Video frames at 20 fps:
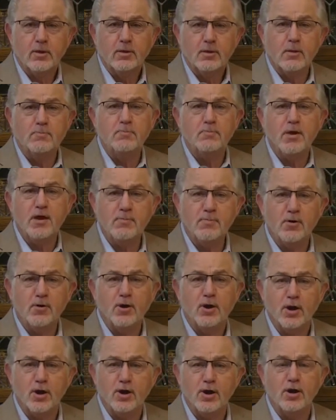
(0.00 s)
The people
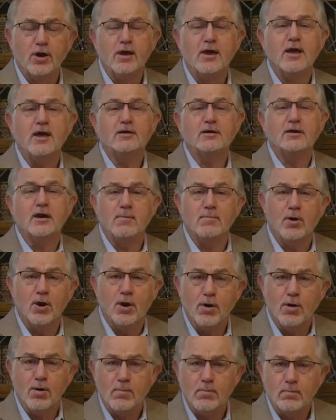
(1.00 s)
heard he had come
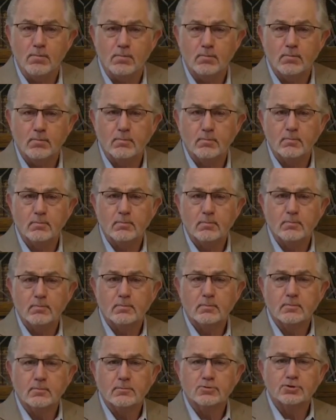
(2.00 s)
home.
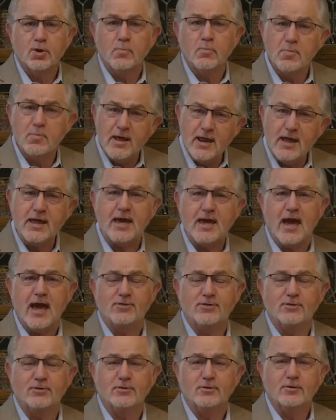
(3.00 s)
So many
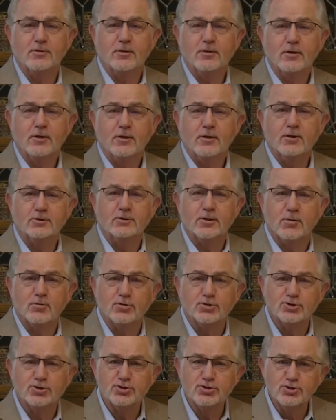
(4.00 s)
gathered that there
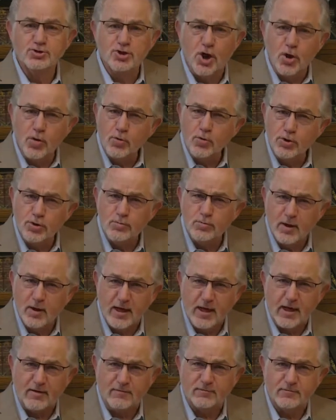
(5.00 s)
was no room
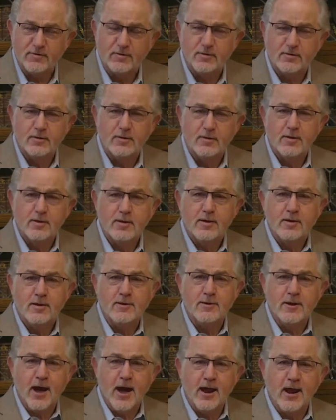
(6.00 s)
left,
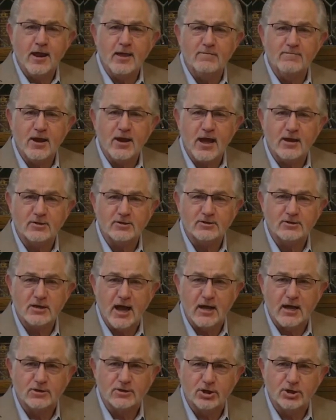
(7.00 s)
not even
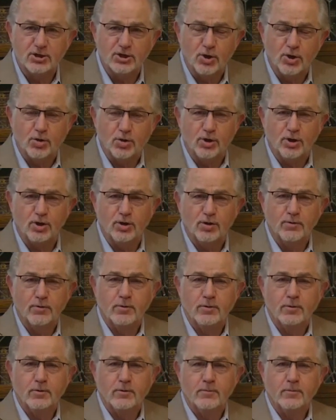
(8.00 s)
outside the door.
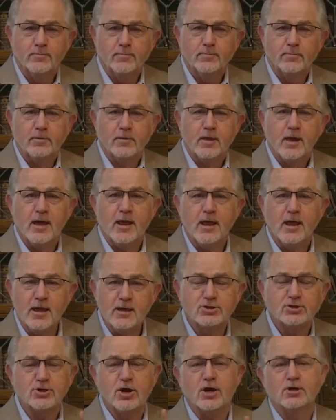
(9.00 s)
And
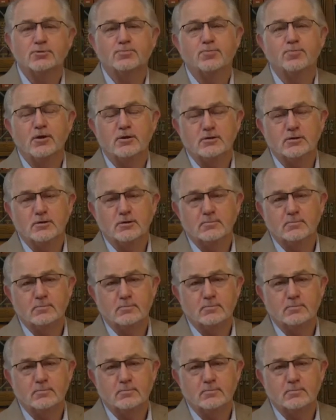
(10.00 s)
he starts preaching.